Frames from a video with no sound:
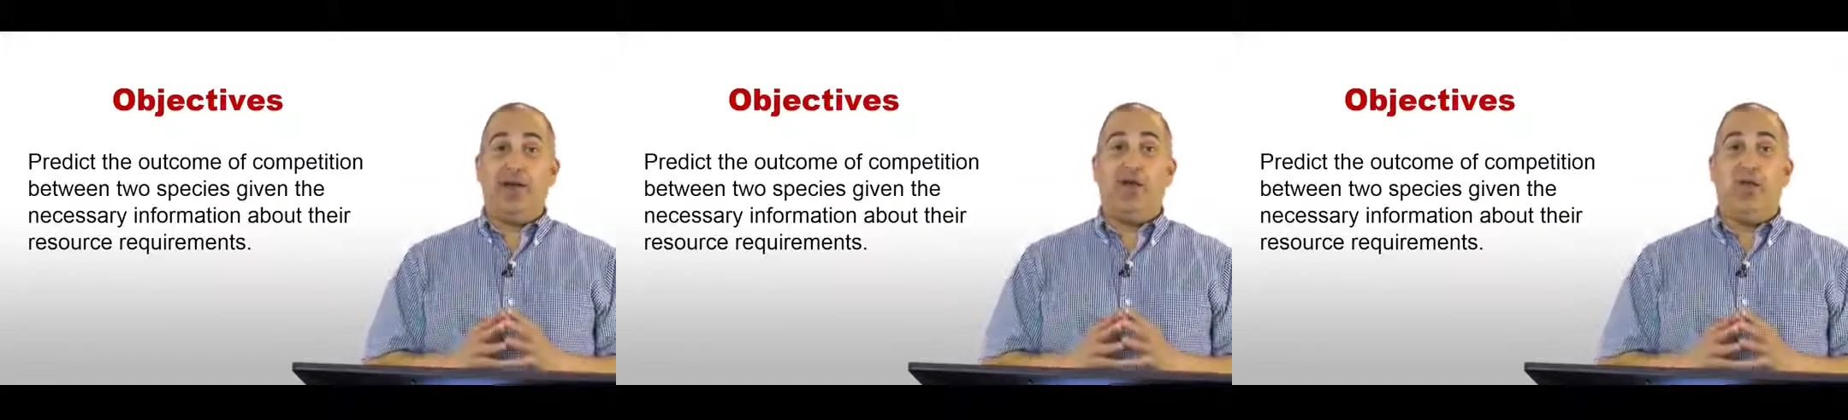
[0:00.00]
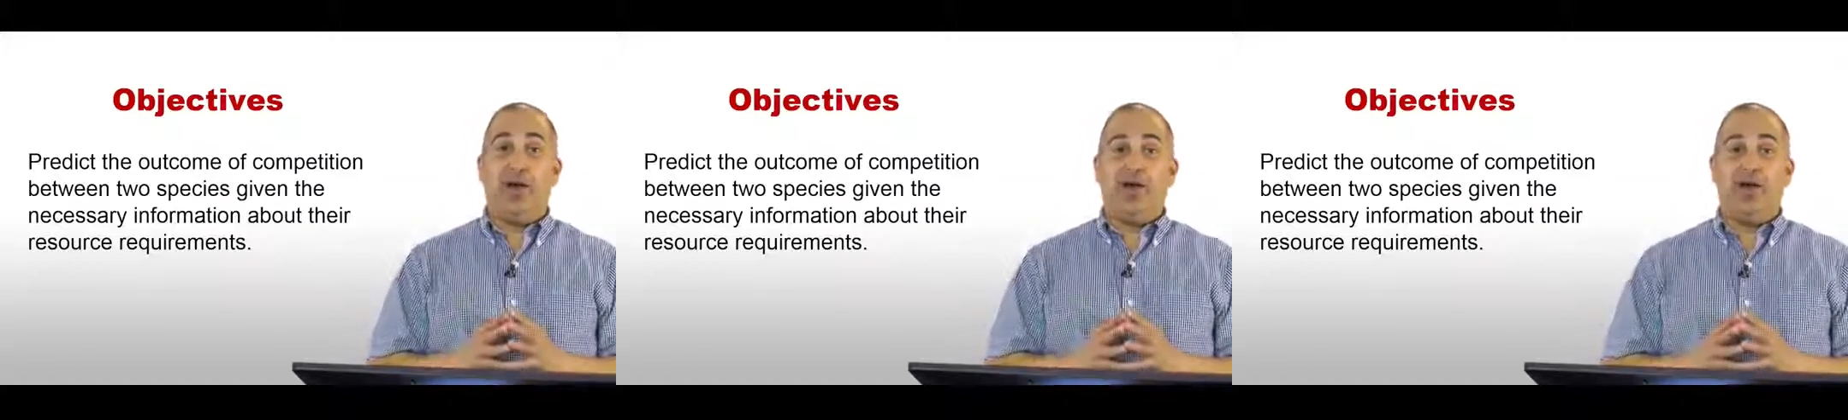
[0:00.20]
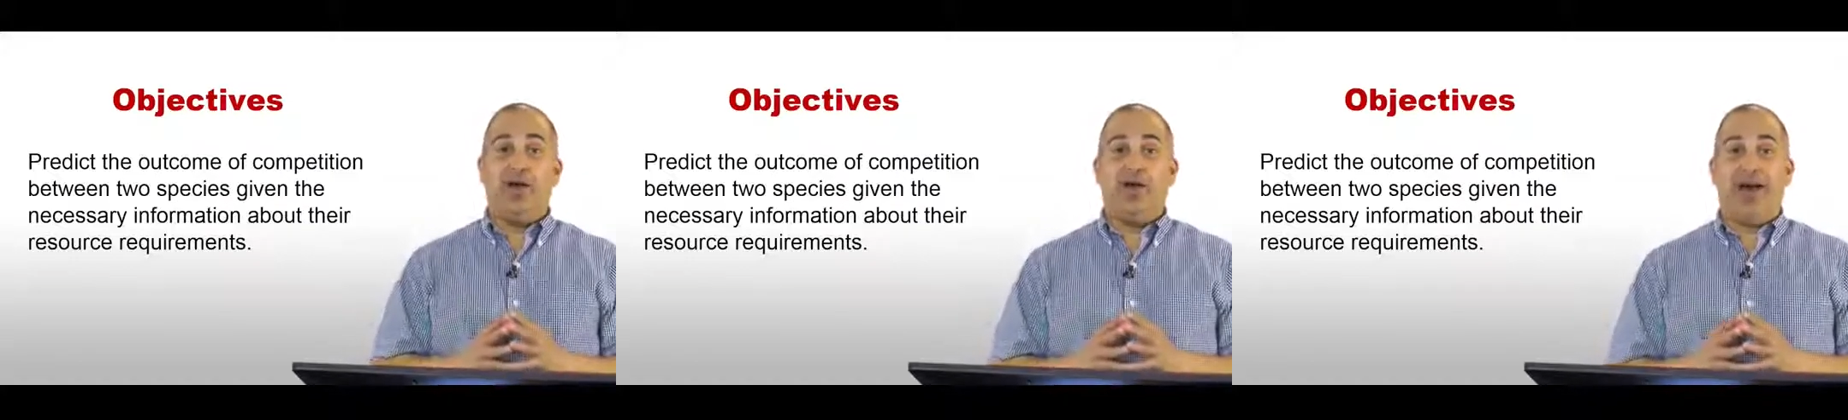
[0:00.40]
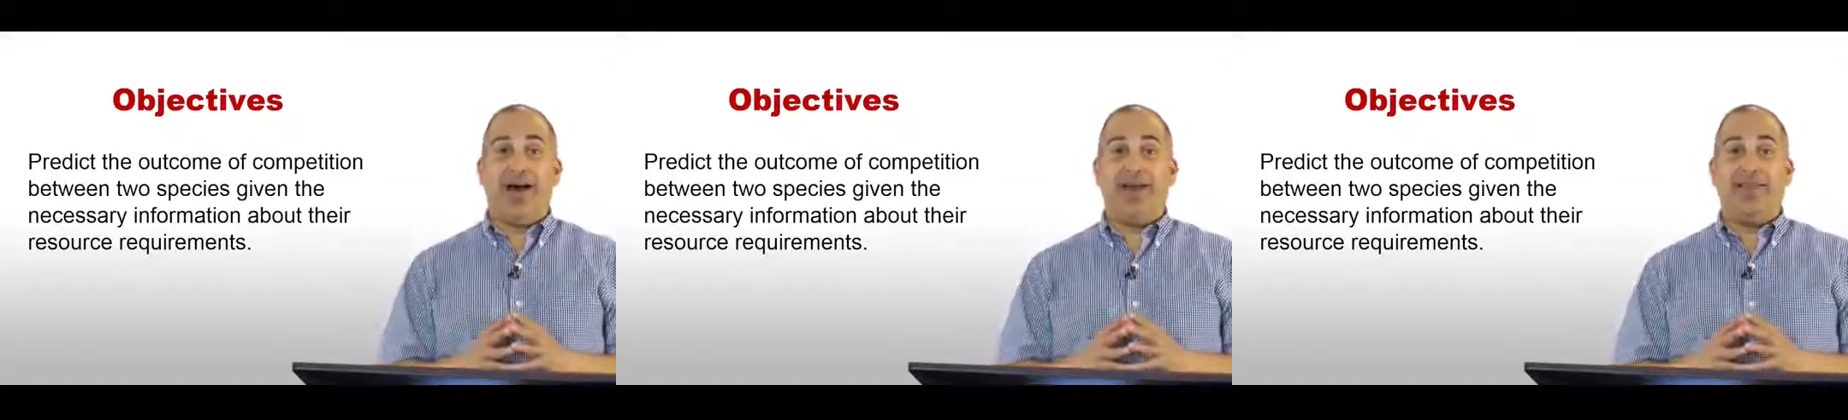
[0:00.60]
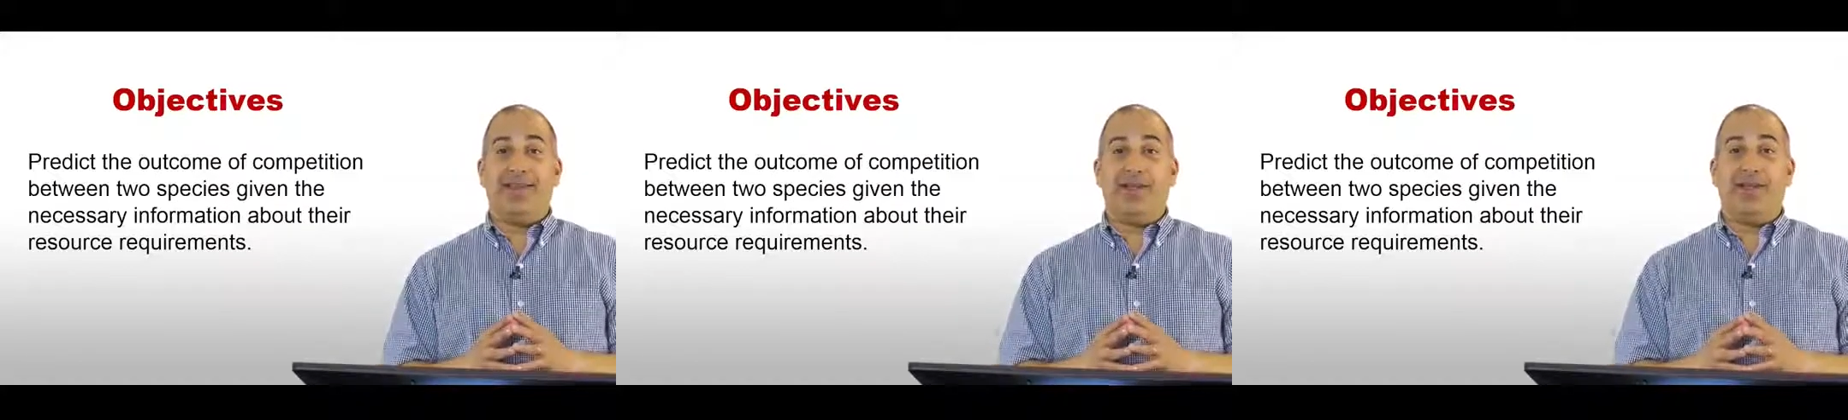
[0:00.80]
whether or
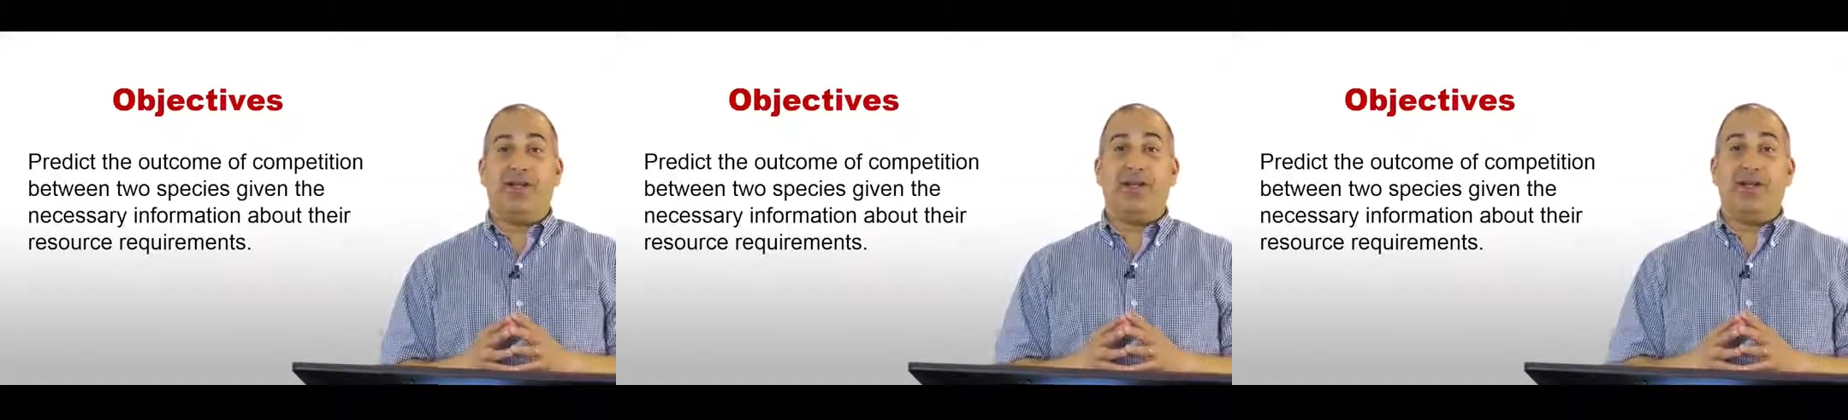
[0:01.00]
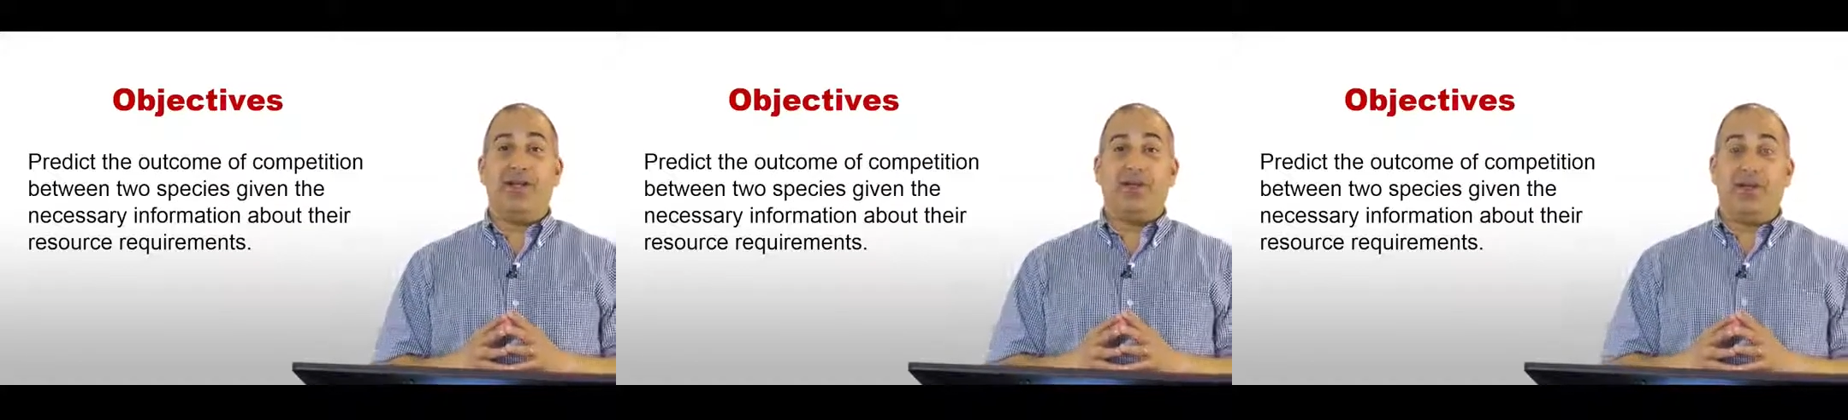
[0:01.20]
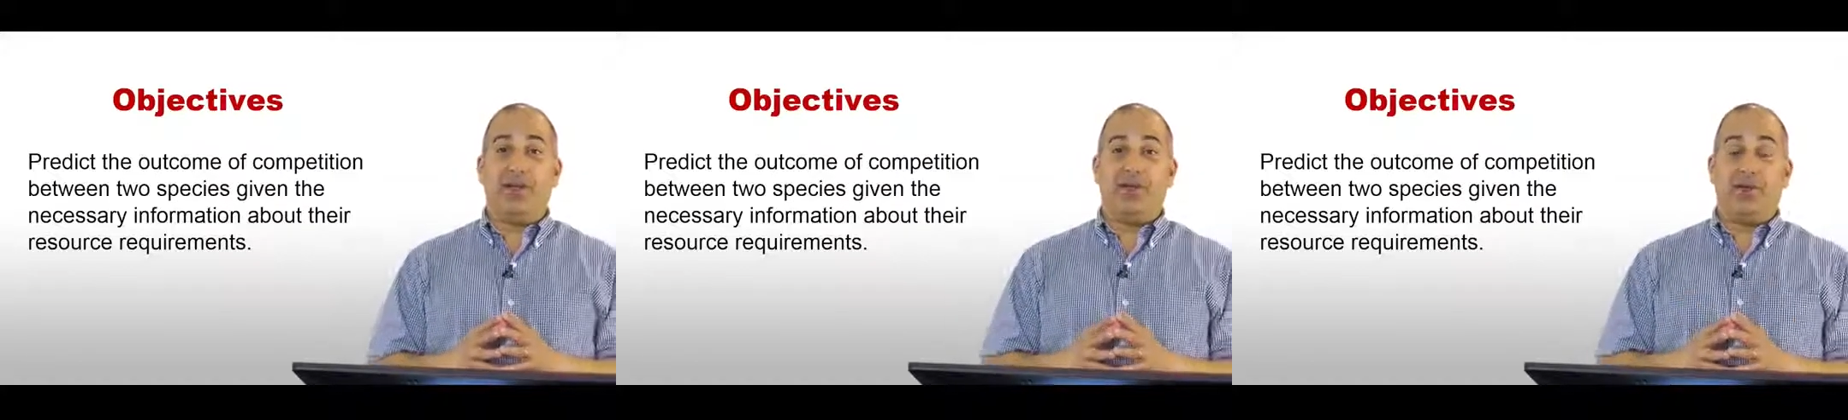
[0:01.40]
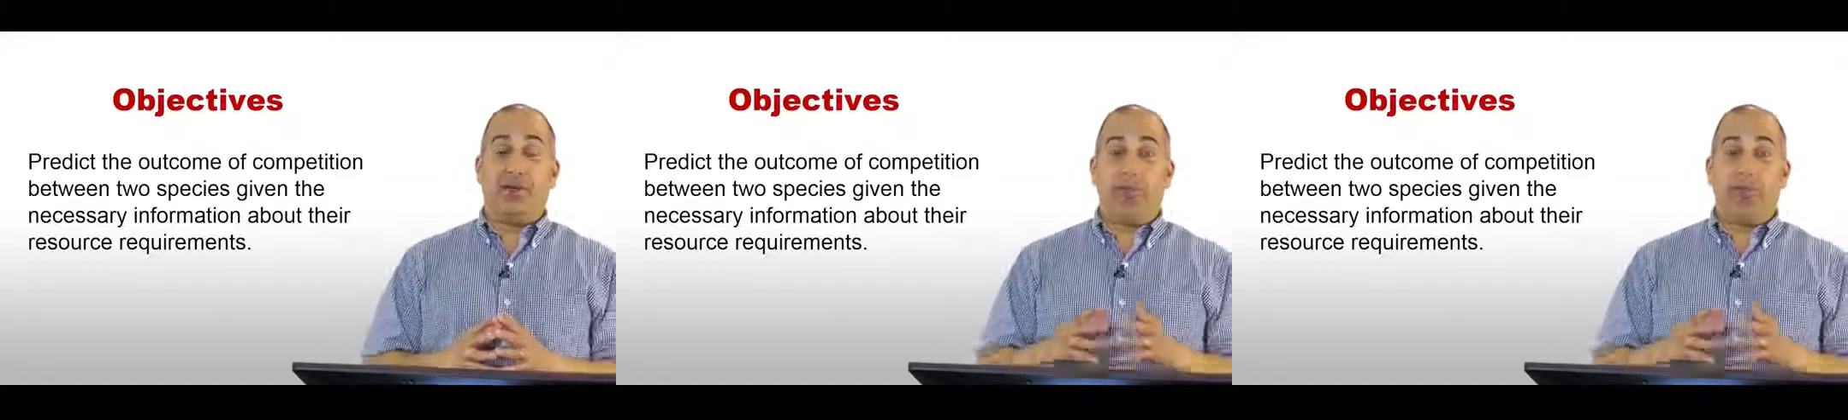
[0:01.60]
not they're going to be able